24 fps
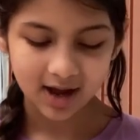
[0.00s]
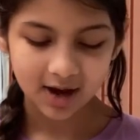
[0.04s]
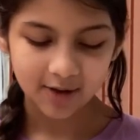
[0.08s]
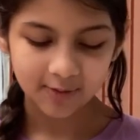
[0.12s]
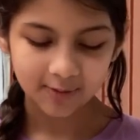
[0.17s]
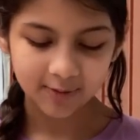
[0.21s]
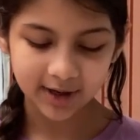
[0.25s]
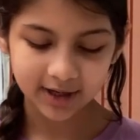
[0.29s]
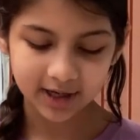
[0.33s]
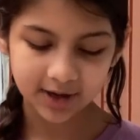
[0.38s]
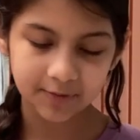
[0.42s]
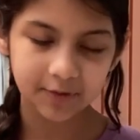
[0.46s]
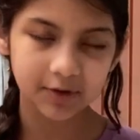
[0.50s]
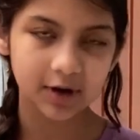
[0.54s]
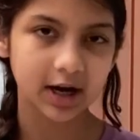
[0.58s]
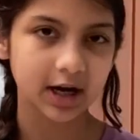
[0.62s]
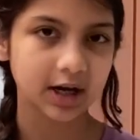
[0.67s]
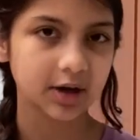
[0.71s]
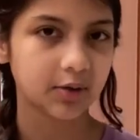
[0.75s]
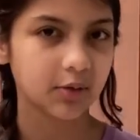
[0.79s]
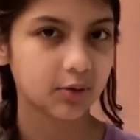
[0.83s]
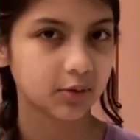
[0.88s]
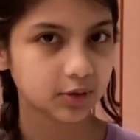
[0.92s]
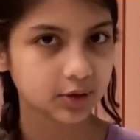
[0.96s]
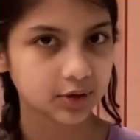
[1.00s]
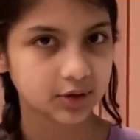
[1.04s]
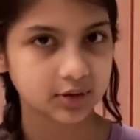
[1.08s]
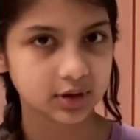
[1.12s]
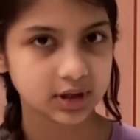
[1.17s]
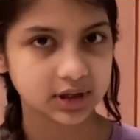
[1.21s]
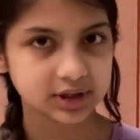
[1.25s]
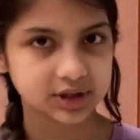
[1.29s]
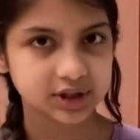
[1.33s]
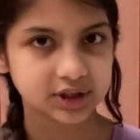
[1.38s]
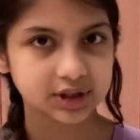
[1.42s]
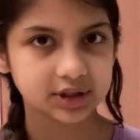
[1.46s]
Whenever I order a
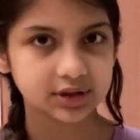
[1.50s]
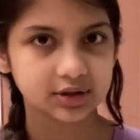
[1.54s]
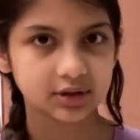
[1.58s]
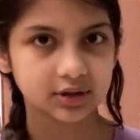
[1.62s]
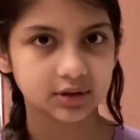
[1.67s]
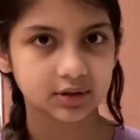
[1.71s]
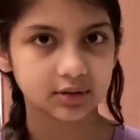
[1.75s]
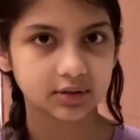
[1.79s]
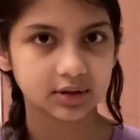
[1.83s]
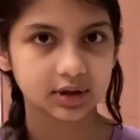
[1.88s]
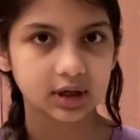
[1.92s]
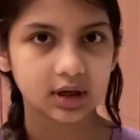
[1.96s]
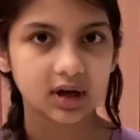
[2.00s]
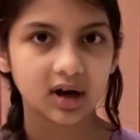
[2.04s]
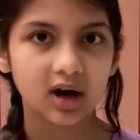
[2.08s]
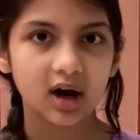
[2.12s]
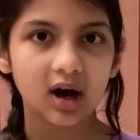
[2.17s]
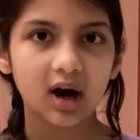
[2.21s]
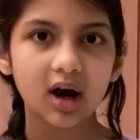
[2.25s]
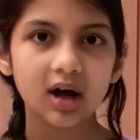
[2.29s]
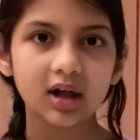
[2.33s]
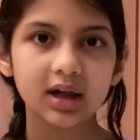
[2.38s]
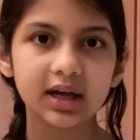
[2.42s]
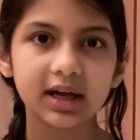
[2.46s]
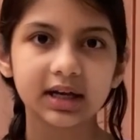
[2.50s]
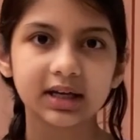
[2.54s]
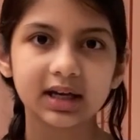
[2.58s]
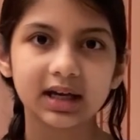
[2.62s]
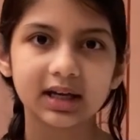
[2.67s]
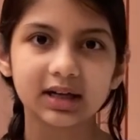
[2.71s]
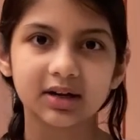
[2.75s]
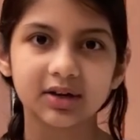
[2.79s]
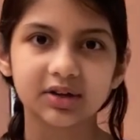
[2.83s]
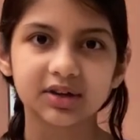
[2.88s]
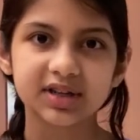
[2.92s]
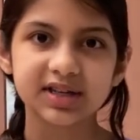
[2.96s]
geode, all I get
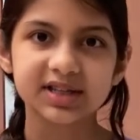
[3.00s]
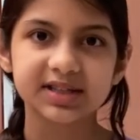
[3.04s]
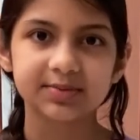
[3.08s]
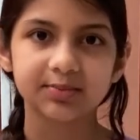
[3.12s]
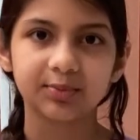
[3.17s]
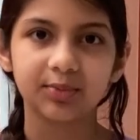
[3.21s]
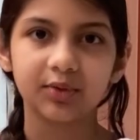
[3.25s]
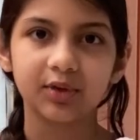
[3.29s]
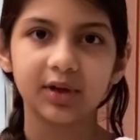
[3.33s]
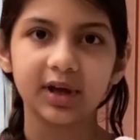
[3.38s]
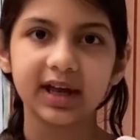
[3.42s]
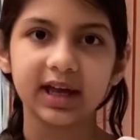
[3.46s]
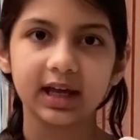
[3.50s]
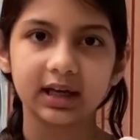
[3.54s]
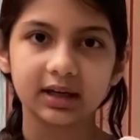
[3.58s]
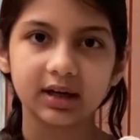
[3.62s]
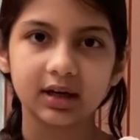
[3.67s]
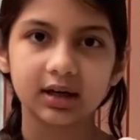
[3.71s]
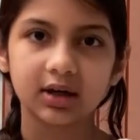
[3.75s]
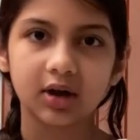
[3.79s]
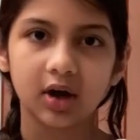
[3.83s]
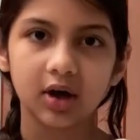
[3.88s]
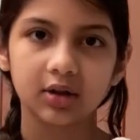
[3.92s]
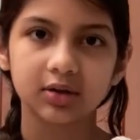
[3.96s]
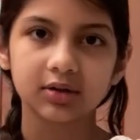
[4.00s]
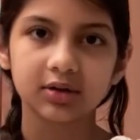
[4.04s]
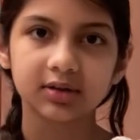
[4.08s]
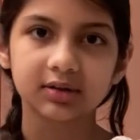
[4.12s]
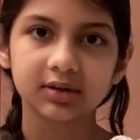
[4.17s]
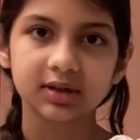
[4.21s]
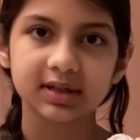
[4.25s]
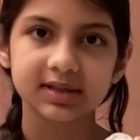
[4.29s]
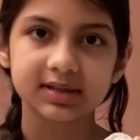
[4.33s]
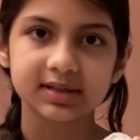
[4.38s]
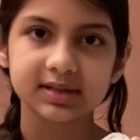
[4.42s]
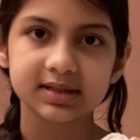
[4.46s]
are these blank,
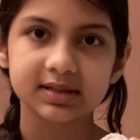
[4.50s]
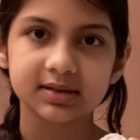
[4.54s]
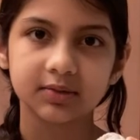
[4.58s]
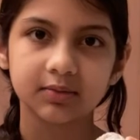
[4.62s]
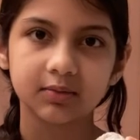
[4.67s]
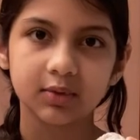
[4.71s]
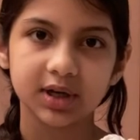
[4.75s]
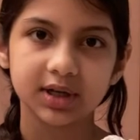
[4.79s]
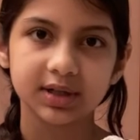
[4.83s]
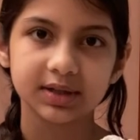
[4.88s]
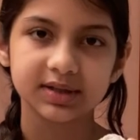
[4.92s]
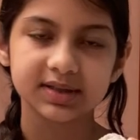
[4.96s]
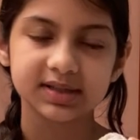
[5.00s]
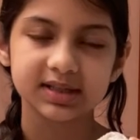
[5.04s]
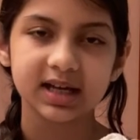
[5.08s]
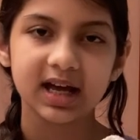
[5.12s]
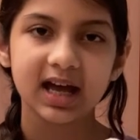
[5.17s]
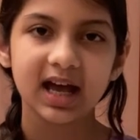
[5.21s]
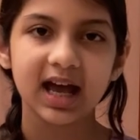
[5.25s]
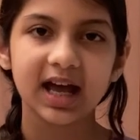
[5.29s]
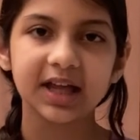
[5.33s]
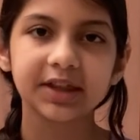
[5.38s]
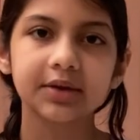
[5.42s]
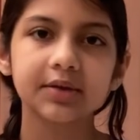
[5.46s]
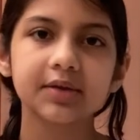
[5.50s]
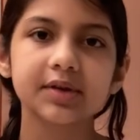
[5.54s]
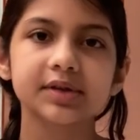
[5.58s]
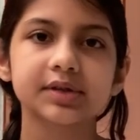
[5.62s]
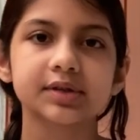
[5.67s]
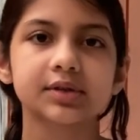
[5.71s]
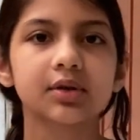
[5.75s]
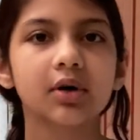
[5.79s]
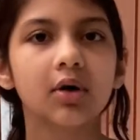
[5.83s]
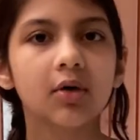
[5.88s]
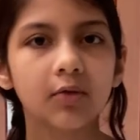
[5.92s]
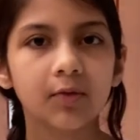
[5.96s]
colorless ones. And there is
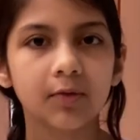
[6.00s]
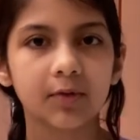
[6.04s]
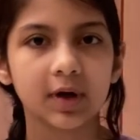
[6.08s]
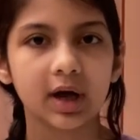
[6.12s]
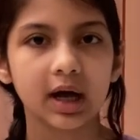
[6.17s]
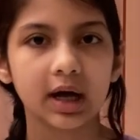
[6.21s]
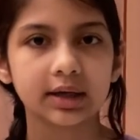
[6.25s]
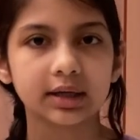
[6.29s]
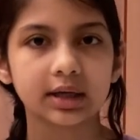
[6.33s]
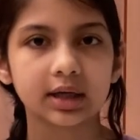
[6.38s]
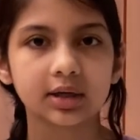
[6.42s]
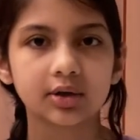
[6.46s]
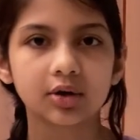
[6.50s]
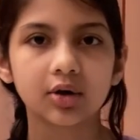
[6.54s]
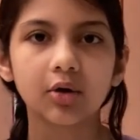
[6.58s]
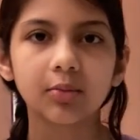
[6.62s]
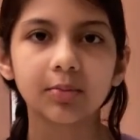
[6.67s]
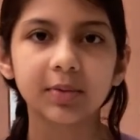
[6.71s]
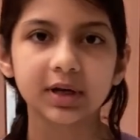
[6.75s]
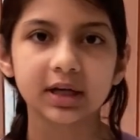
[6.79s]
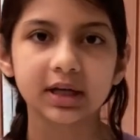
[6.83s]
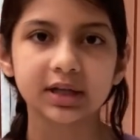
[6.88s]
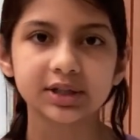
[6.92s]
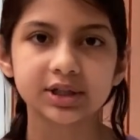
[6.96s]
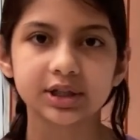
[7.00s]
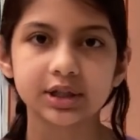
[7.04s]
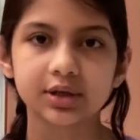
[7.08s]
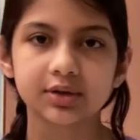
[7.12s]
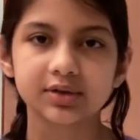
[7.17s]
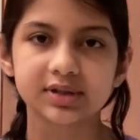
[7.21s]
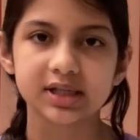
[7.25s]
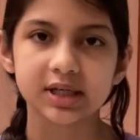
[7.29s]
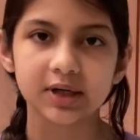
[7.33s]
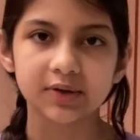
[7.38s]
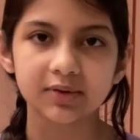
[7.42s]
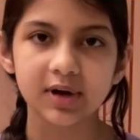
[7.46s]
no fun in opening geodes
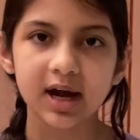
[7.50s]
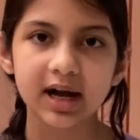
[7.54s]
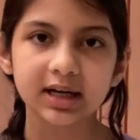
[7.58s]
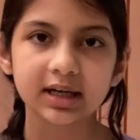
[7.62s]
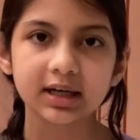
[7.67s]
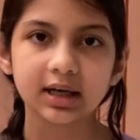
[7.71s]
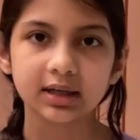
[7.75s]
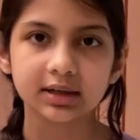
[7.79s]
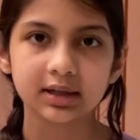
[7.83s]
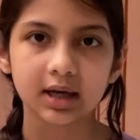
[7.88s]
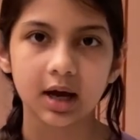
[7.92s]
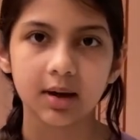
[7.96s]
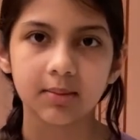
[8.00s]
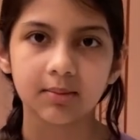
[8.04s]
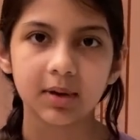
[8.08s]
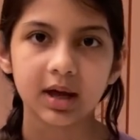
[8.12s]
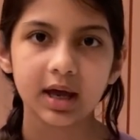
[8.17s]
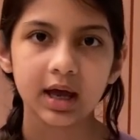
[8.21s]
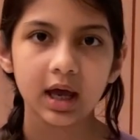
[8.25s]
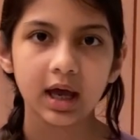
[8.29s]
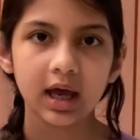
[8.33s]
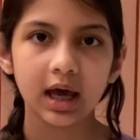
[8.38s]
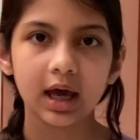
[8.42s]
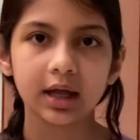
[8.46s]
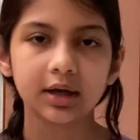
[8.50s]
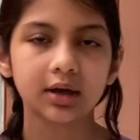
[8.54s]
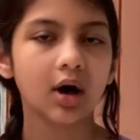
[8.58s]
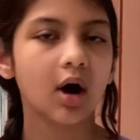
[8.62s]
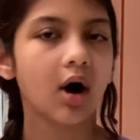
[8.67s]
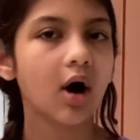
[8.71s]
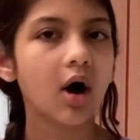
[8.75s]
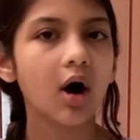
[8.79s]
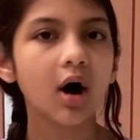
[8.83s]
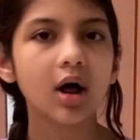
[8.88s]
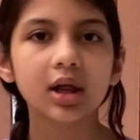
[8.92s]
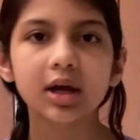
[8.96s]
and cracking them, and
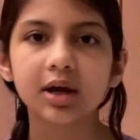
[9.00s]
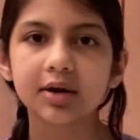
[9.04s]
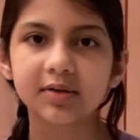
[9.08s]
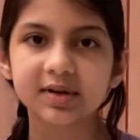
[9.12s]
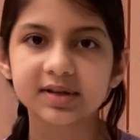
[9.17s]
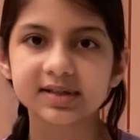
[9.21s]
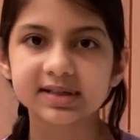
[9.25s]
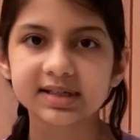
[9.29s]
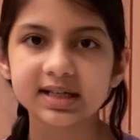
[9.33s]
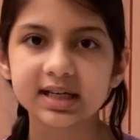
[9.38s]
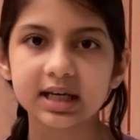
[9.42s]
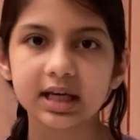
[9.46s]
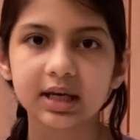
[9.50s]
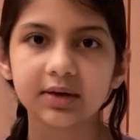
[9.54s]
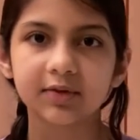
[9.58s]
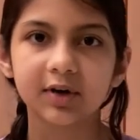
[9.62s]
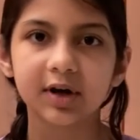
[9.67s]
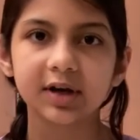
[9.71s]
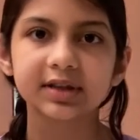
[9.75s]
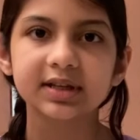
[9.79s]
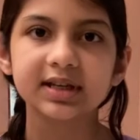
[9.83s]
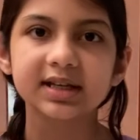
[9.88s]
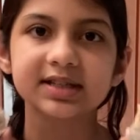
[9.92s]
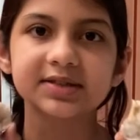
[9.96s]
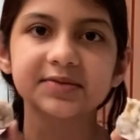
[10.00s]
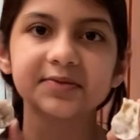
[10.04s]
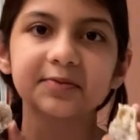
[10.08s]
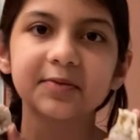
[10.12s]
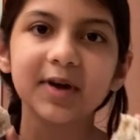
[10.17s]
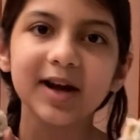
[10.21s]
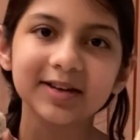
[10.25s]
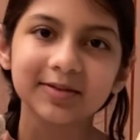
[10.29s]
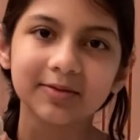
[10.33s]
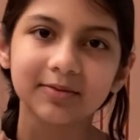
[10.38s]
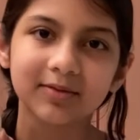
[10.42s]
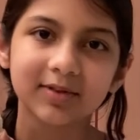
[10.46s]
all I receive are these
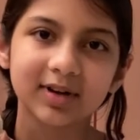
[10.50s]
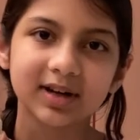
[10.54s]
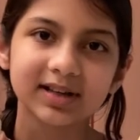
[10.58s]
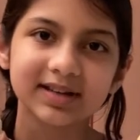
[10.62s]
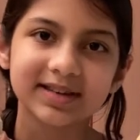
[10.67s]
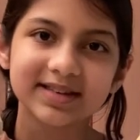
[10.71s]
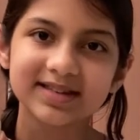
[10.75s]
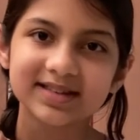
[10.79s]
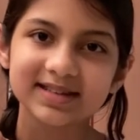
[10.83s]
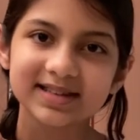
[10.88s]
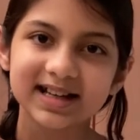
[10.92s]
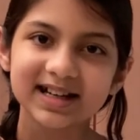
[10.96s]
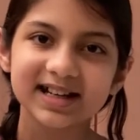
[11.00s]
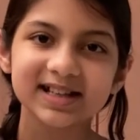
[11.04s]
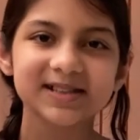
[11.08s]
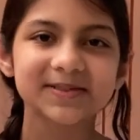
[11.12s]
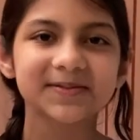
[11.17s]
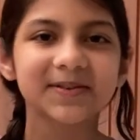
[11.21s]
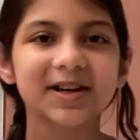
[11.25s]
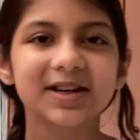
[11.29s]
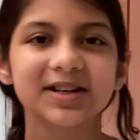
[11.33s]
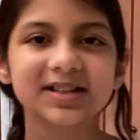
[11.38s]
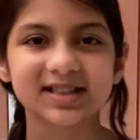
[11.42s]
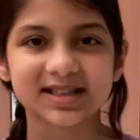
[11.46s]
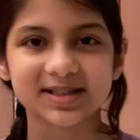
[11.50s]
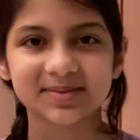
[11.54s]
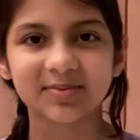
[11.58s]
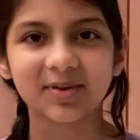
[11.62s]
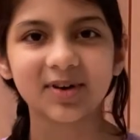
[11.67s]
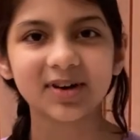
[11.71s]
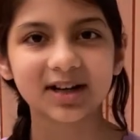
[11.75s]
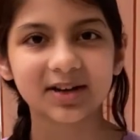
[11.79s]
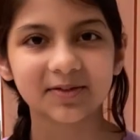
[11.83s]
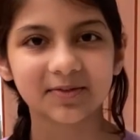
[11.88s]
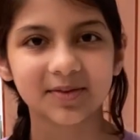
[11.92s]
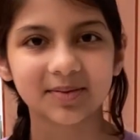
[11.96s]
white ones. That is very
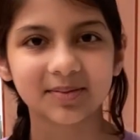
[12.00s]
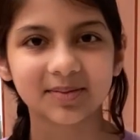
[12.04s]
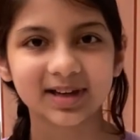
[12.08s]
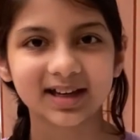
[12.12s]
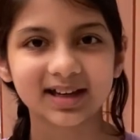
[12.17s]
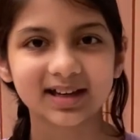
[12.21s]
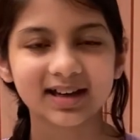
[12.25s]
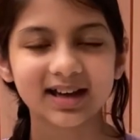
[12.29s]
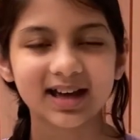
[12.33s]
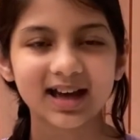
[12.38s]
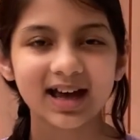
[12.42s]
disappointing for me.